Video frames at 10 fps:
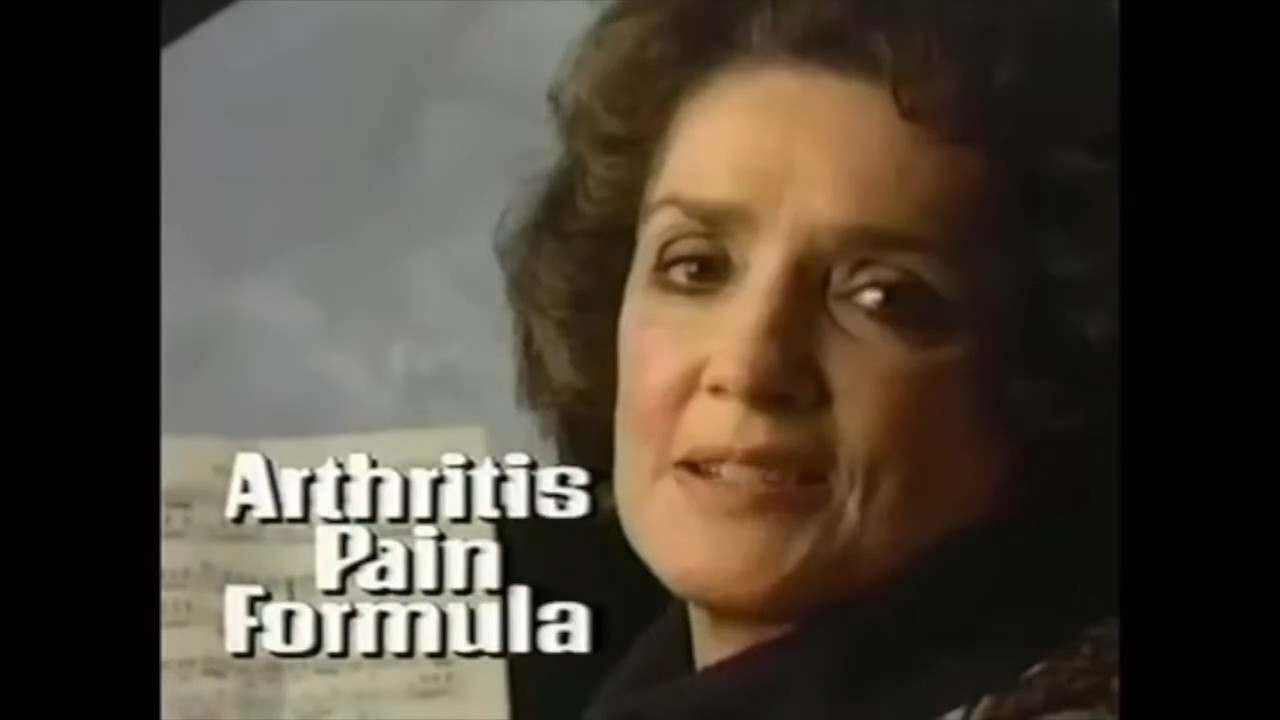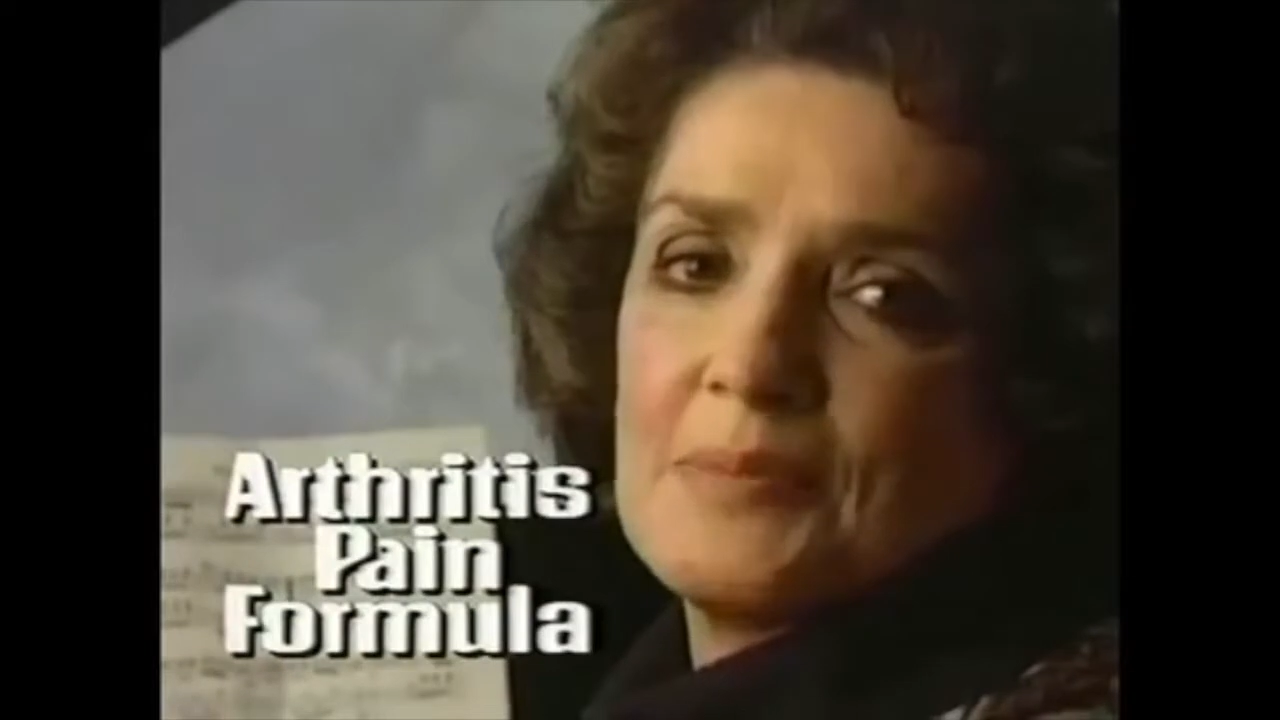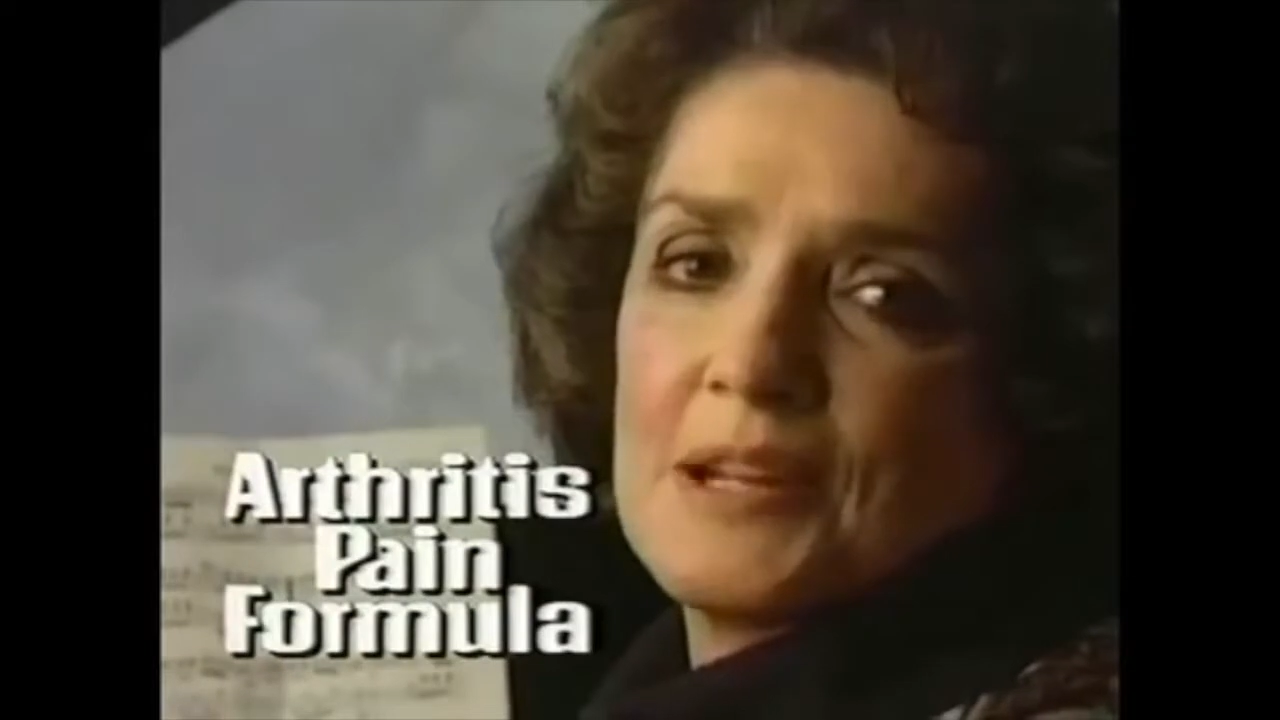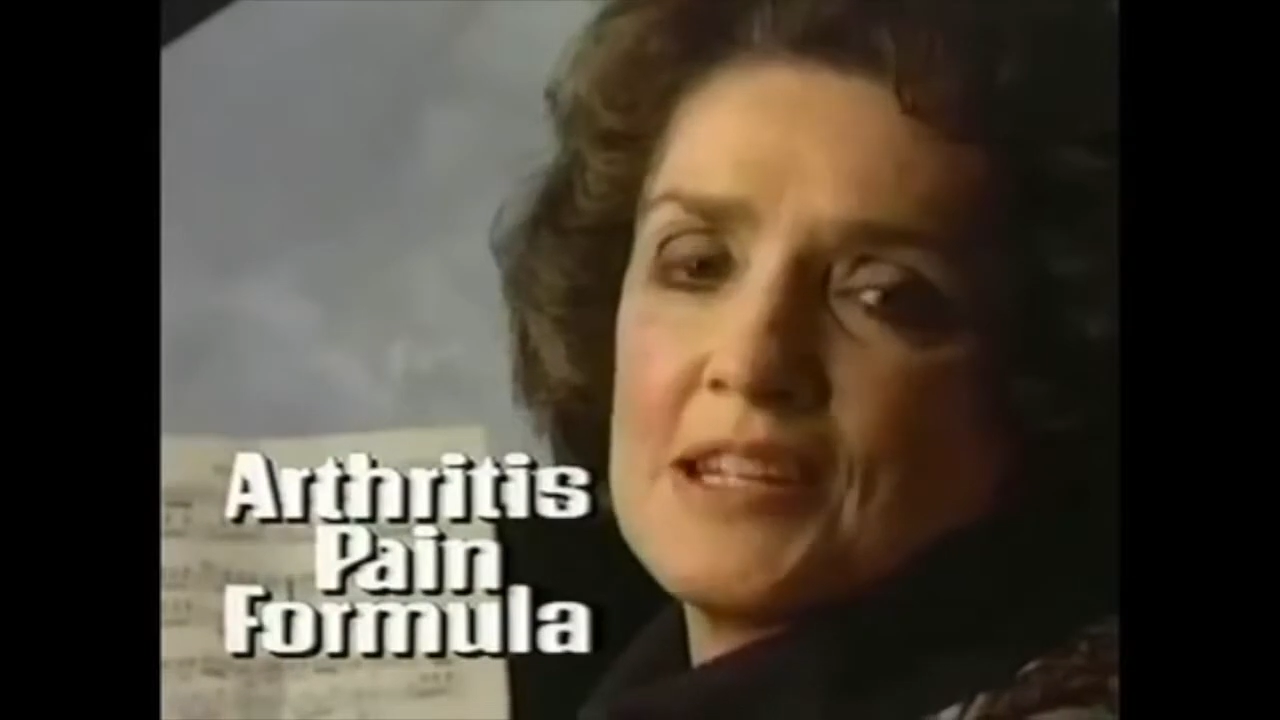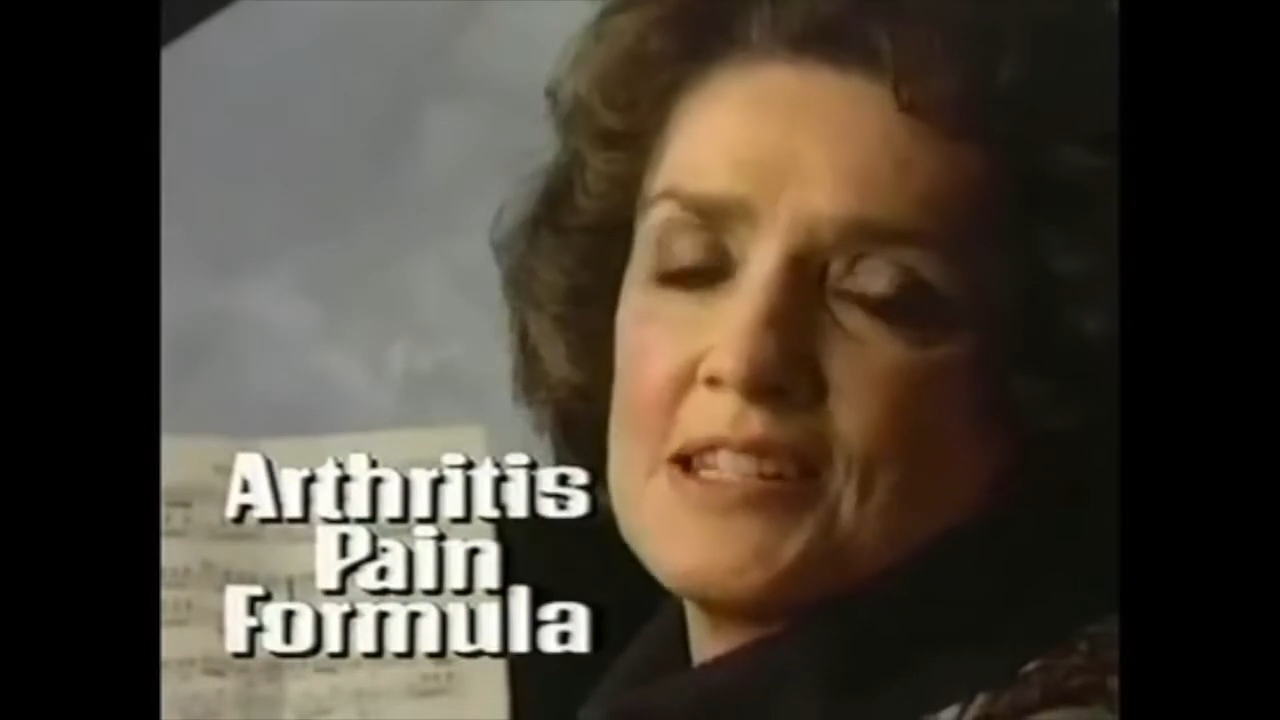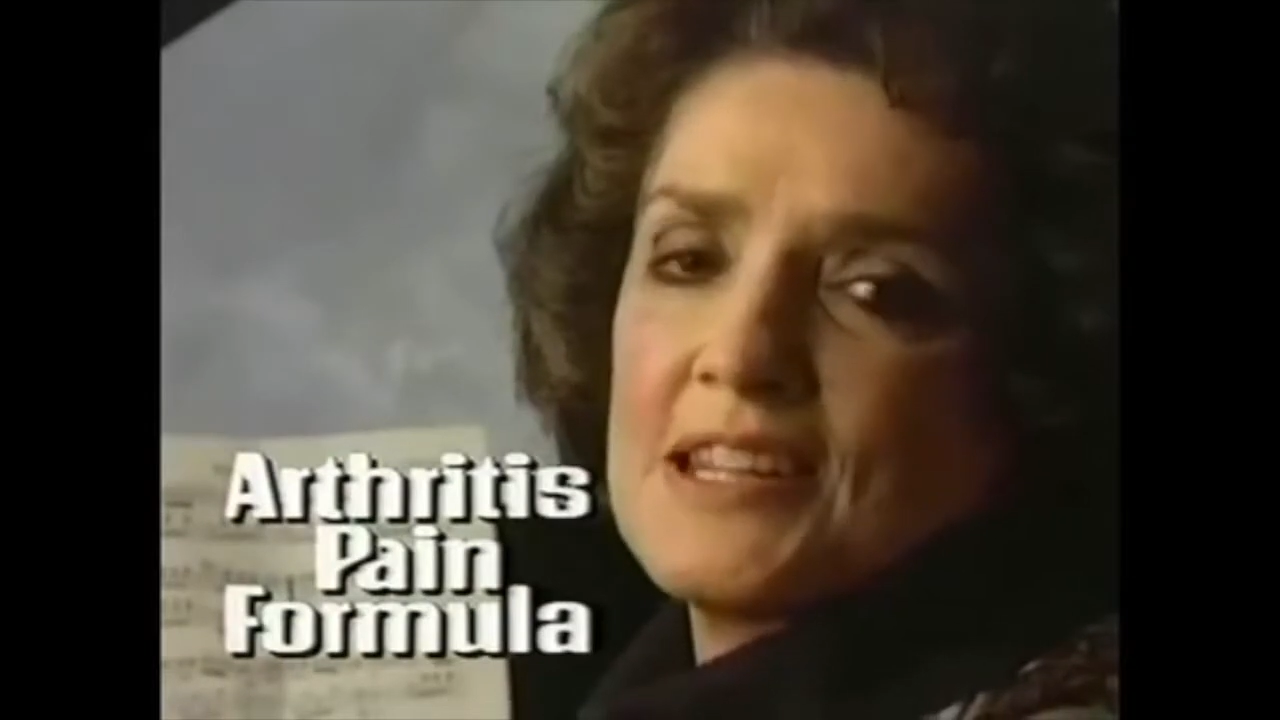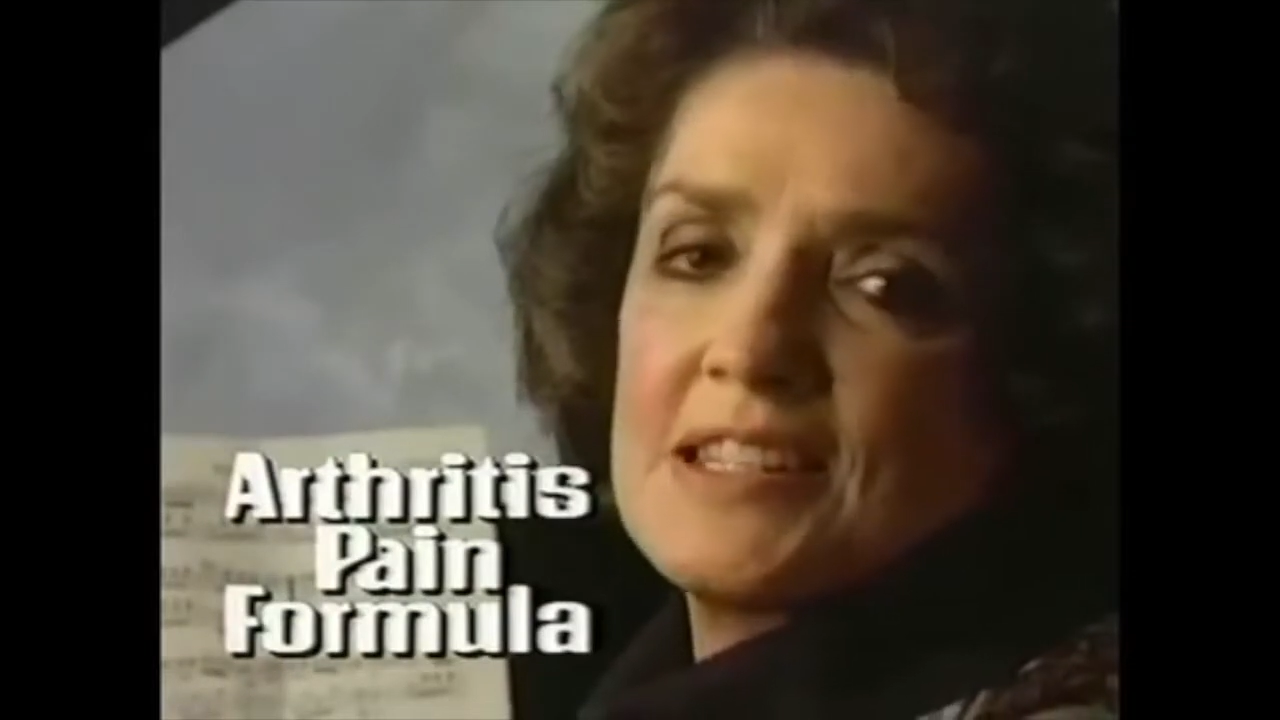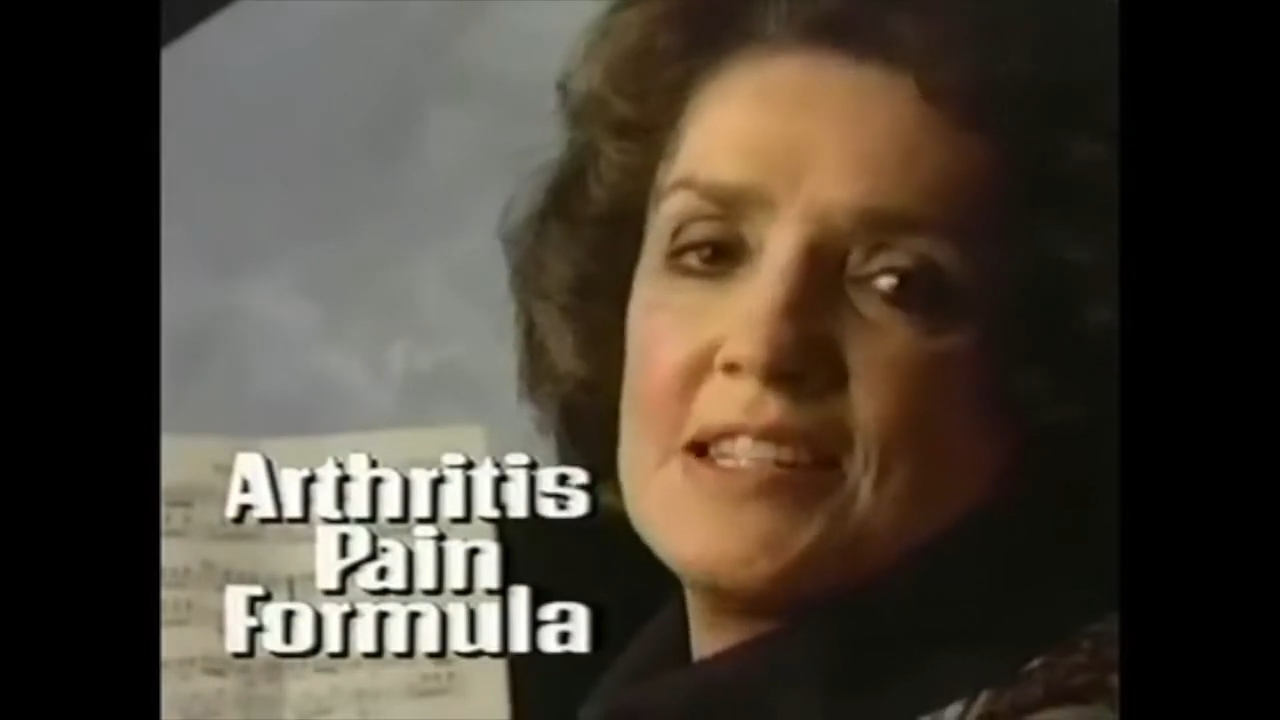but it doesn't